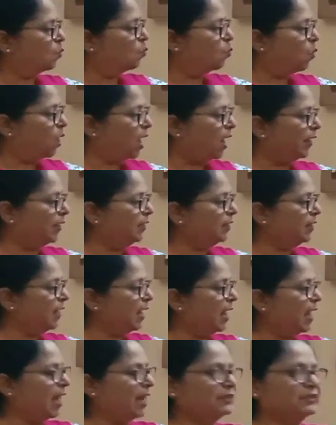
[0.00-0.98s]

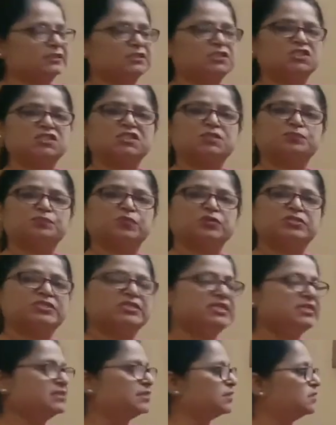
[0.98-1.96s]
Y and it is
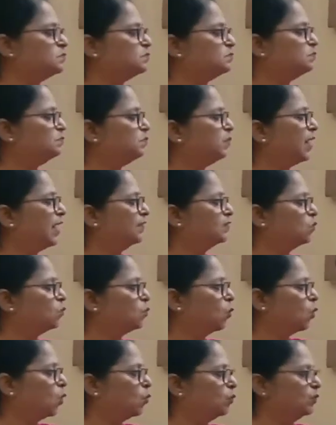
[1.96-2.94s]
preceded by the
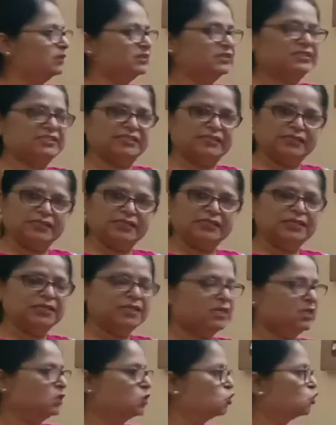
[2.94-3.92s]
vowel D.
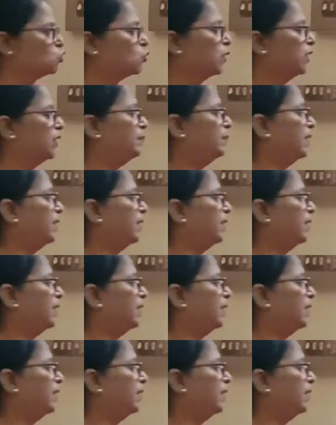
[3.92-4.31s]
So it